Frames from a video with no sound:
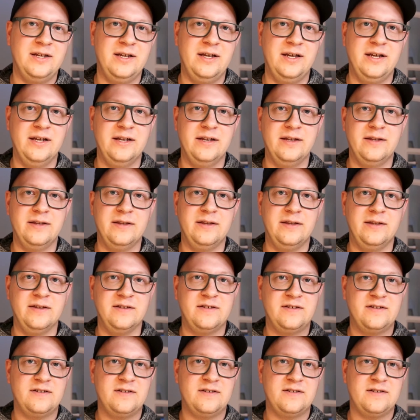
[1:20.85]
in
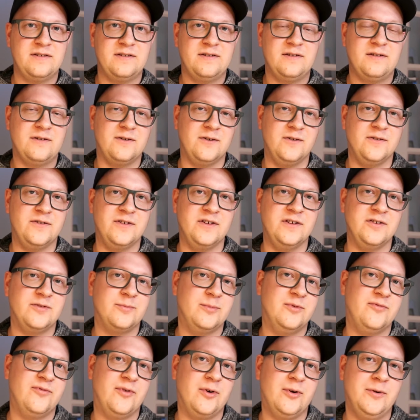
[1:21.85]
this contest
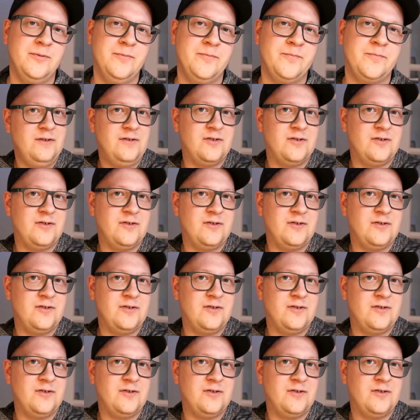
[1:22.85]
before.